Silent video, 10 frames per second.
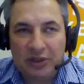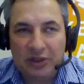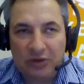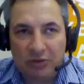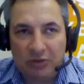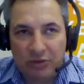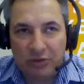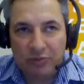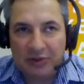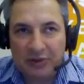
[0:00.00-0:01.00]
put users
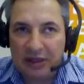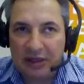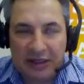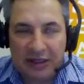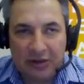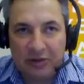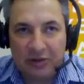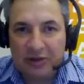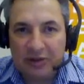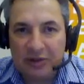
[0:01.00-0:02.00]
into groups,
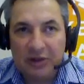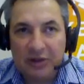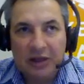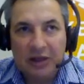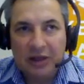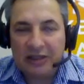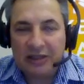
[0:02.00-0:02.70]
delete users,